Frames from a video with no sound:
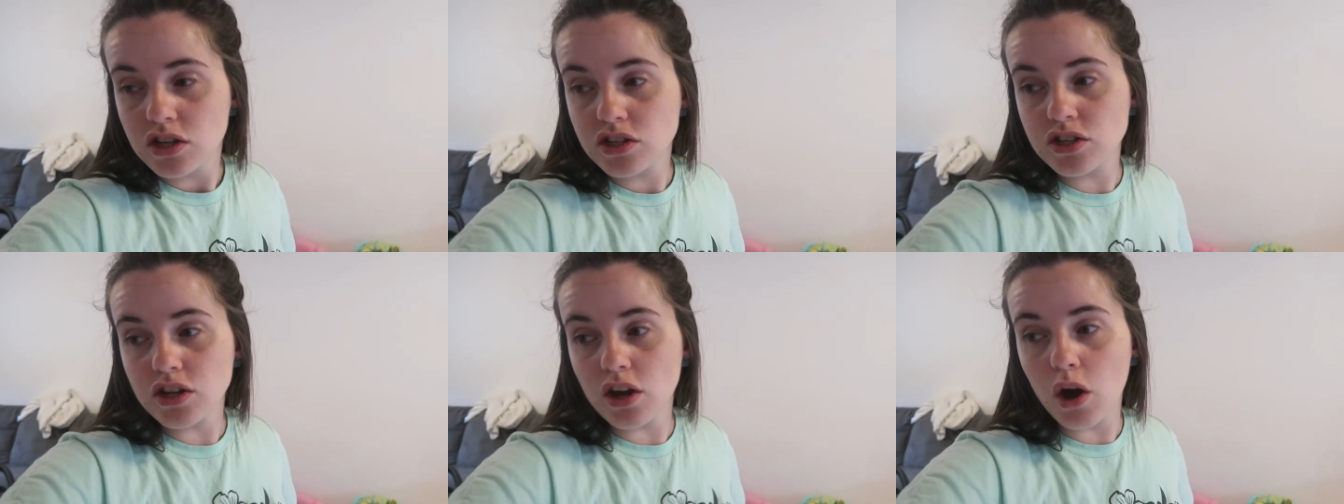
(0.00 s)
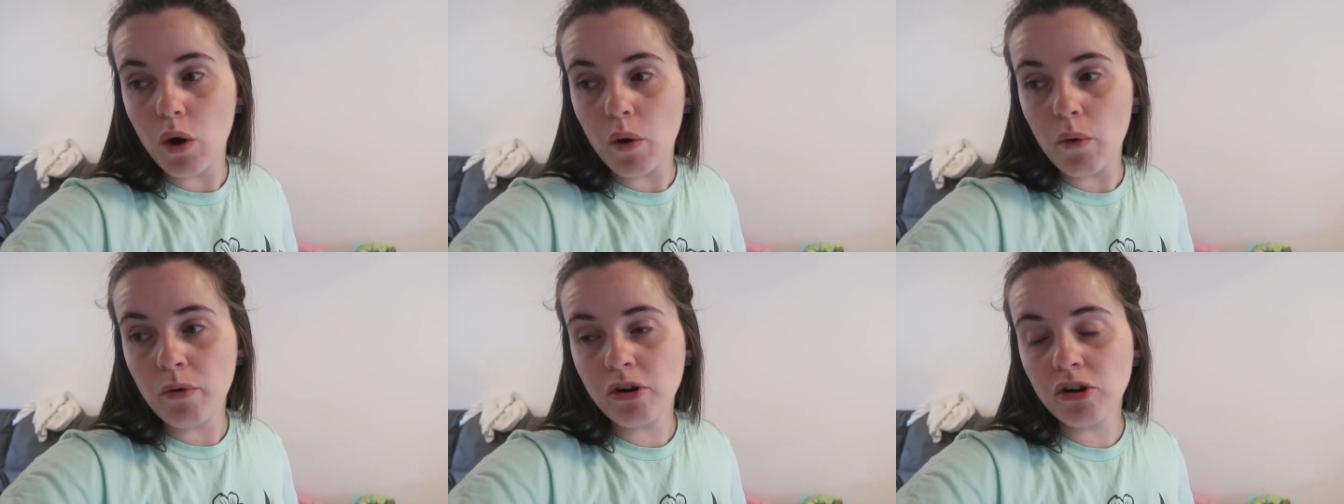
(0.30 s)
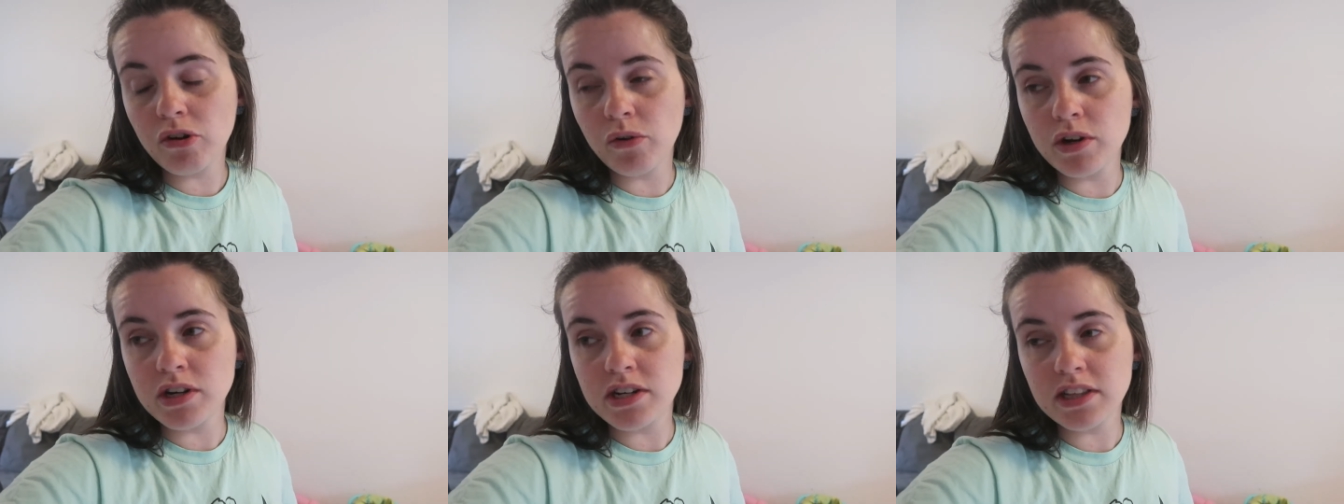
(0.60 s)
So we're
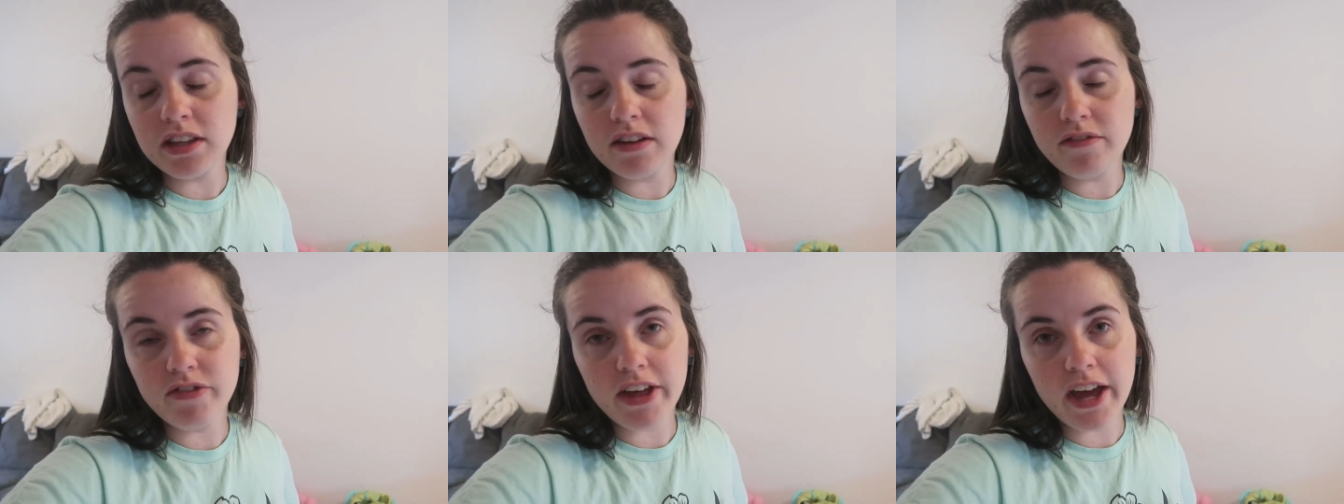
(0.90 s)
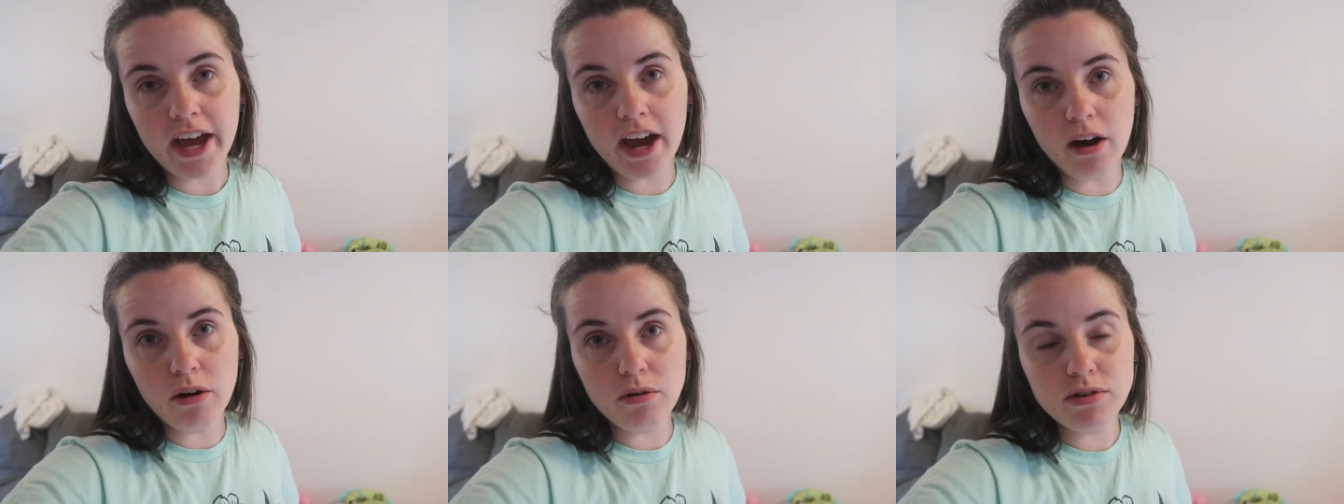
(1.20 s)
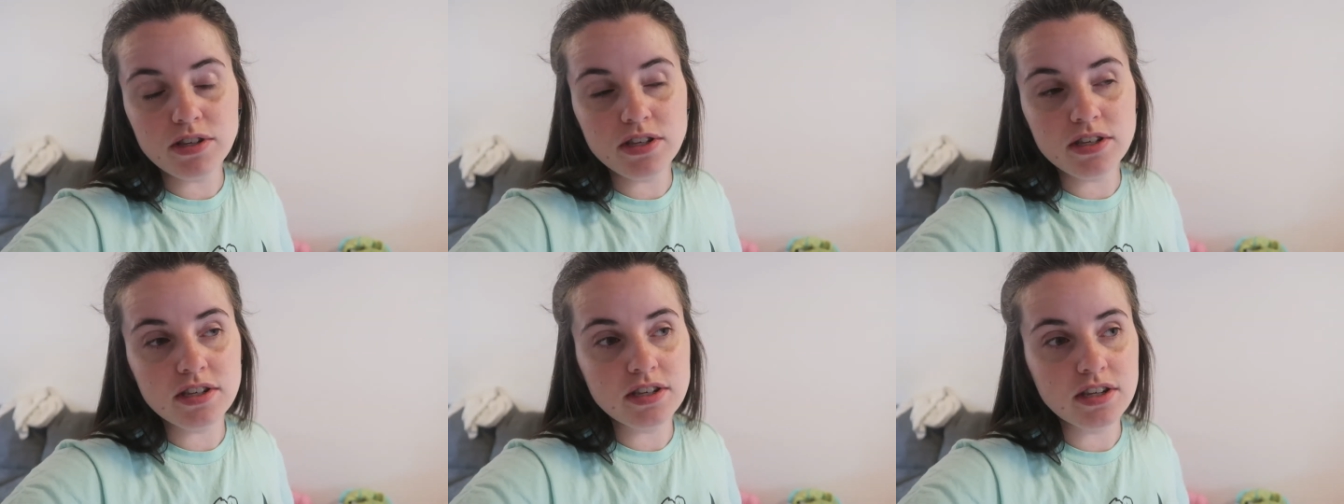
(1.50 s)
going to leave the
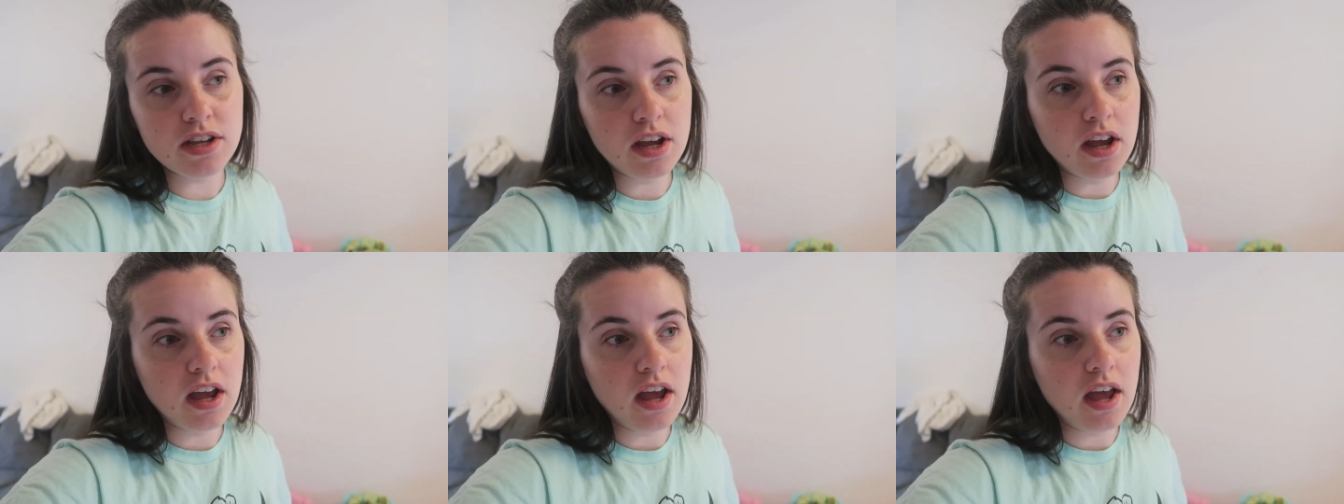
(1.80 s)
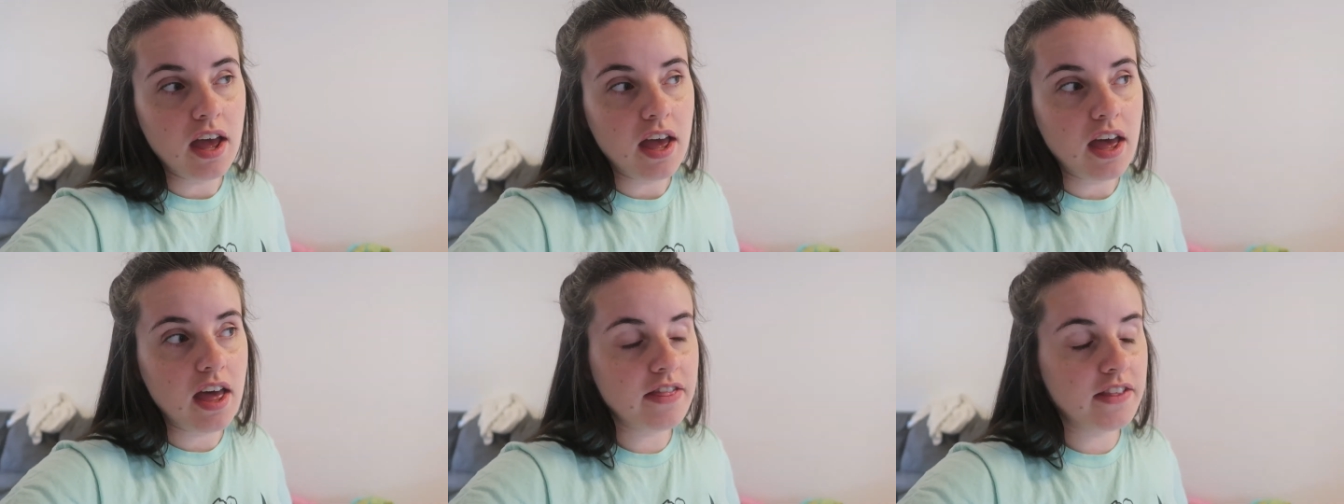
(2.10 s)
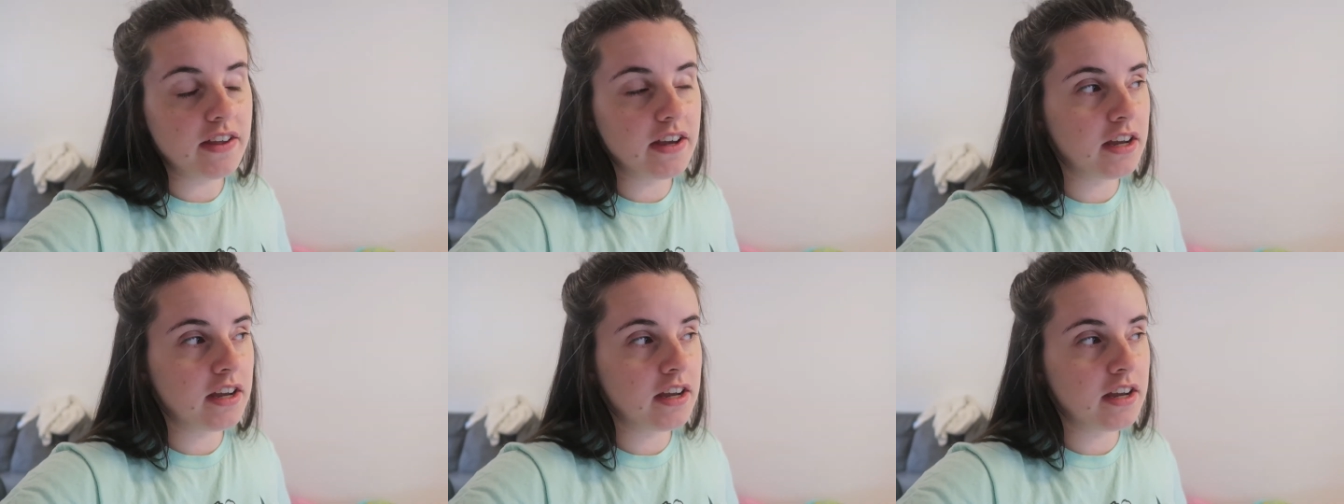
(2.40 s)
house, and